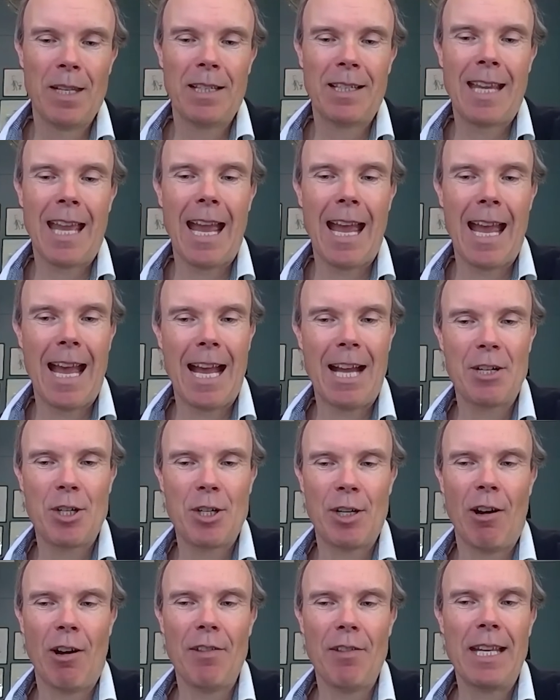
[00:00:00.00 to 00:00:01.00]
cash,
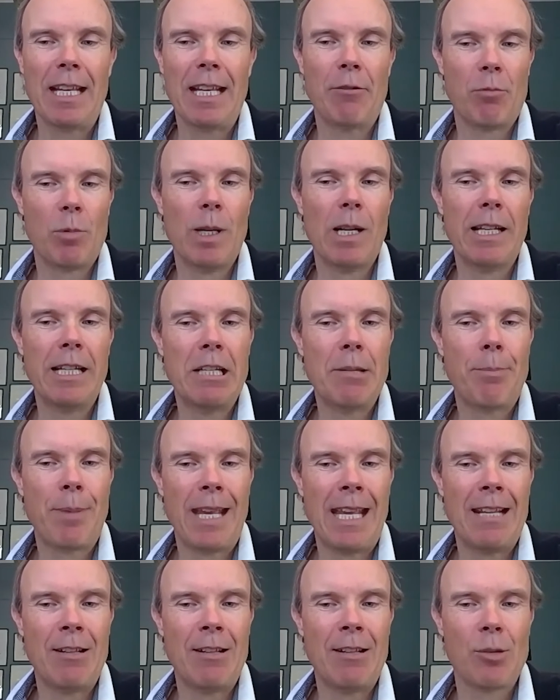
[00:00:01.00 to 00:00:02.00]
and I think it really
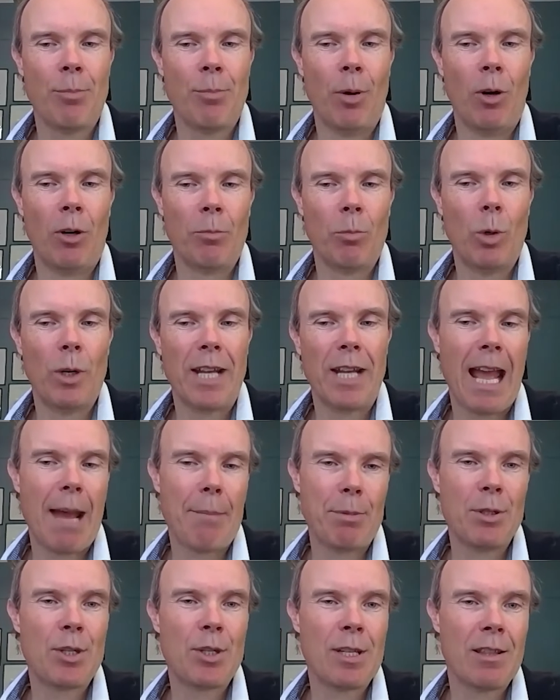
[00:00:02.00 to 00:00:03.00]
depends upon what
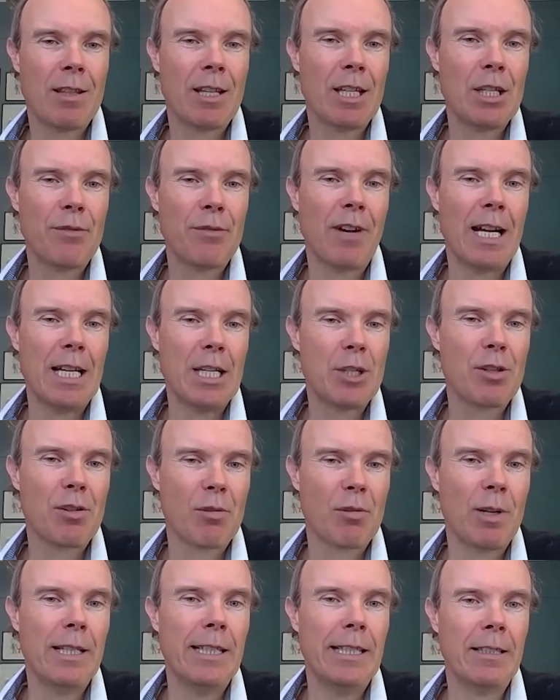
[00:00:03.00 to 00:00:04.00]
happens in these phase
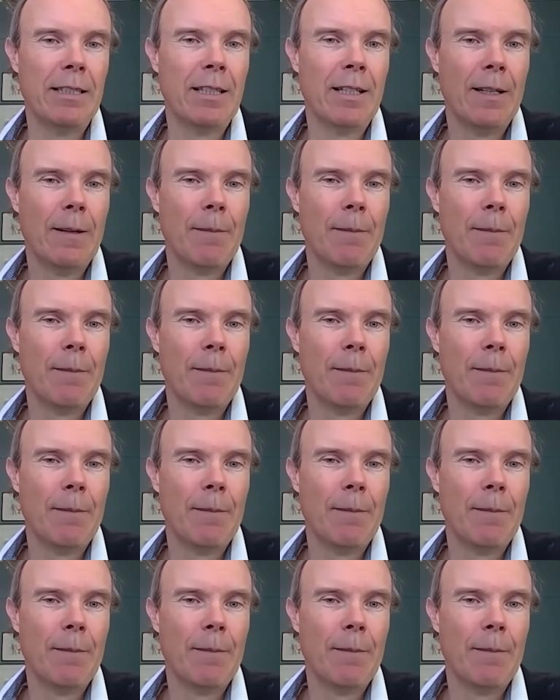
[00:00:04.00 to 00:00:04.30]
3